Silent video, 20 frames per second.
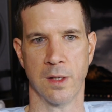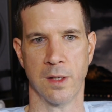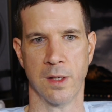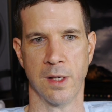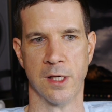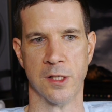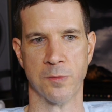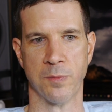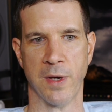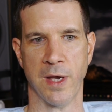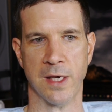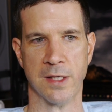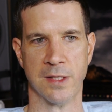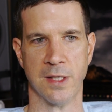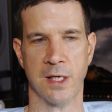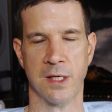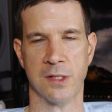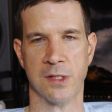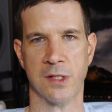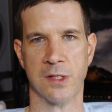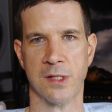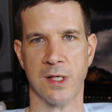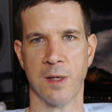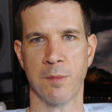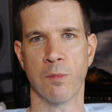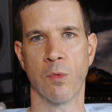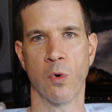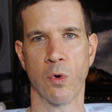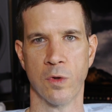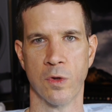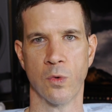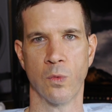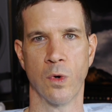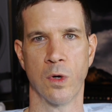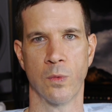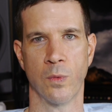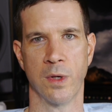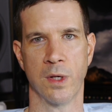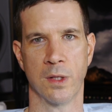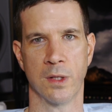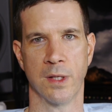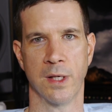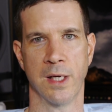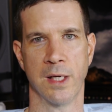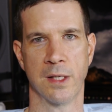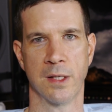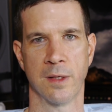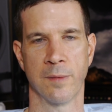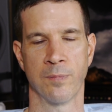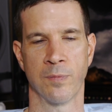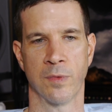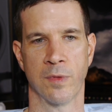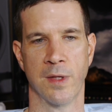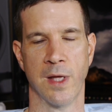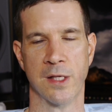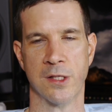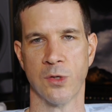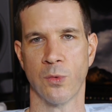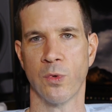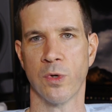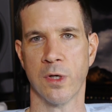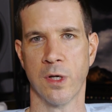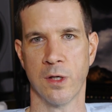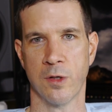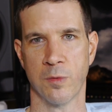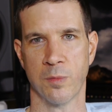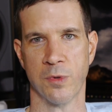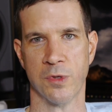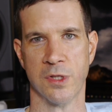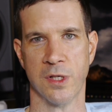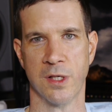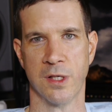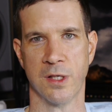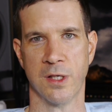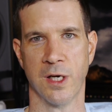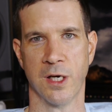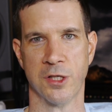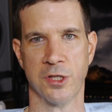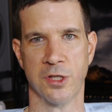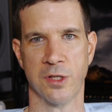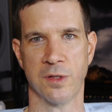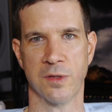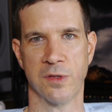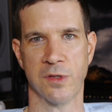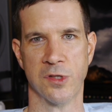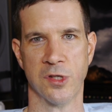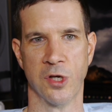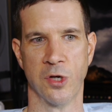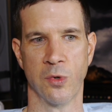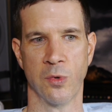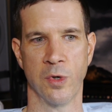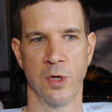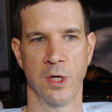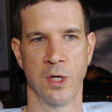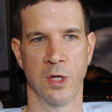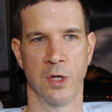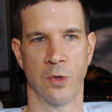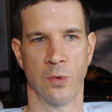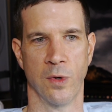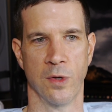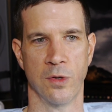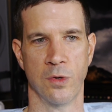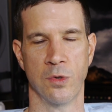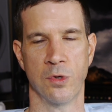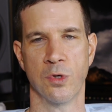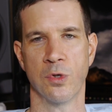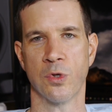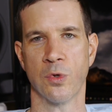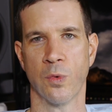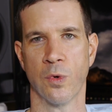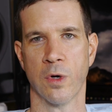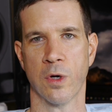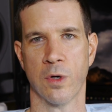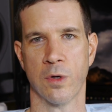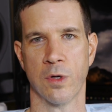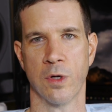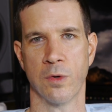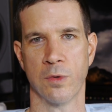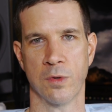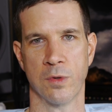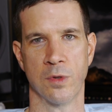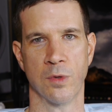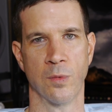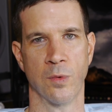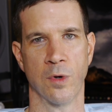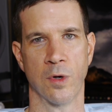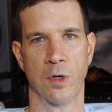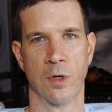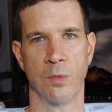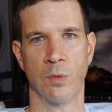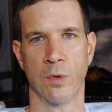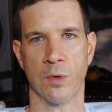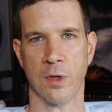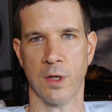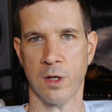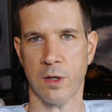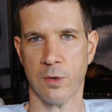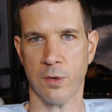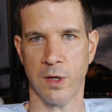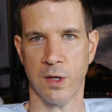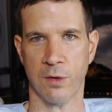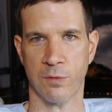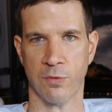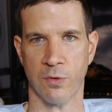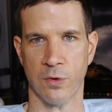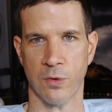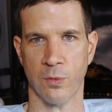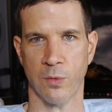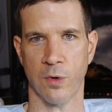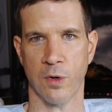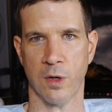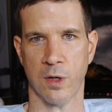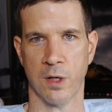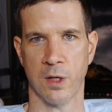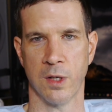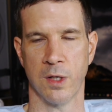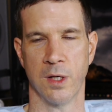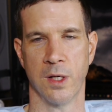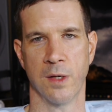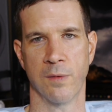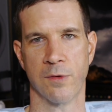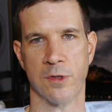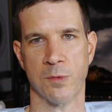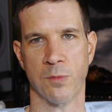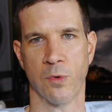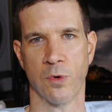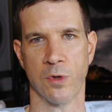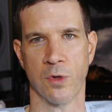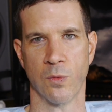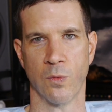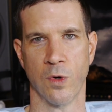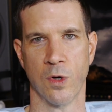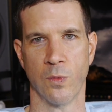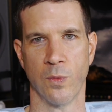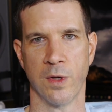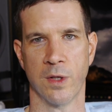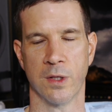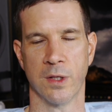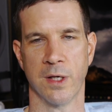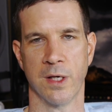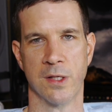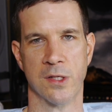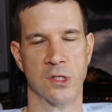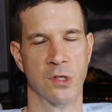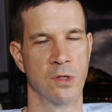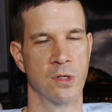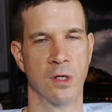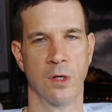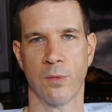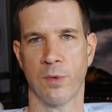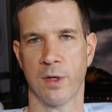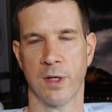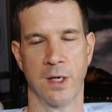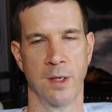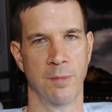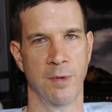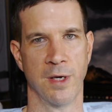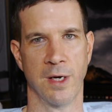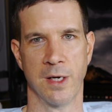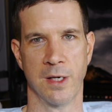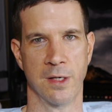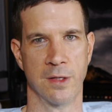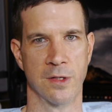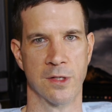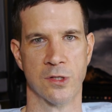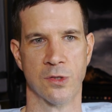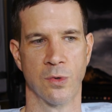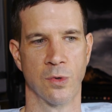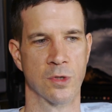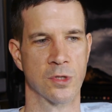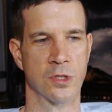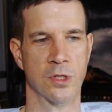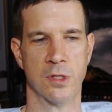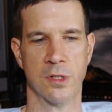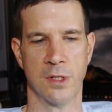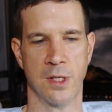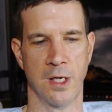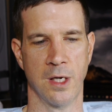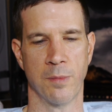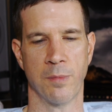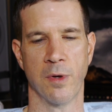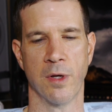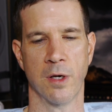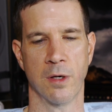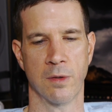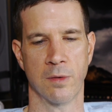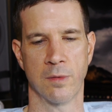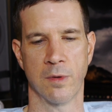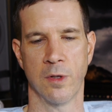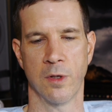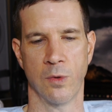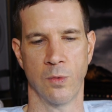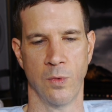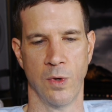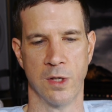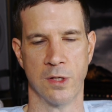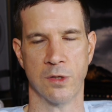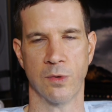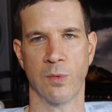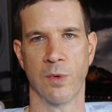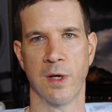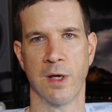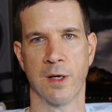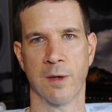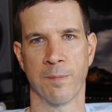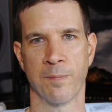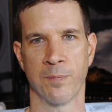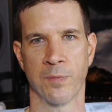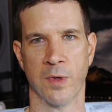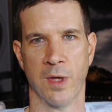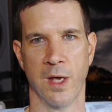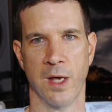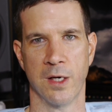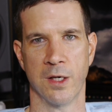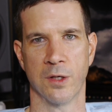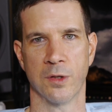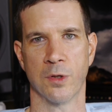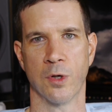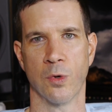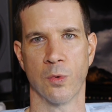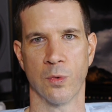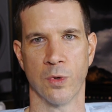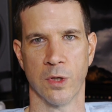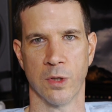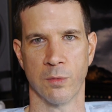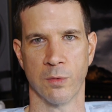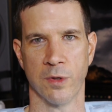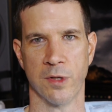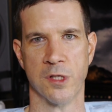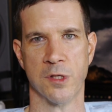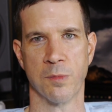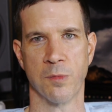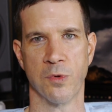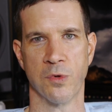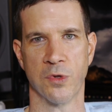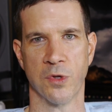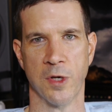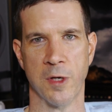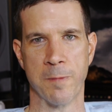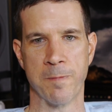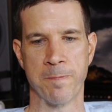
has passed, that is to say more than 1 week late, that's a 100% deduction. So whether you do the work or don't do the work, you won't get credit for the work if it's more than 1 week late. So you don't want to get behind in this course. Just stay up on it week to week, and it'll go really, really smoothly.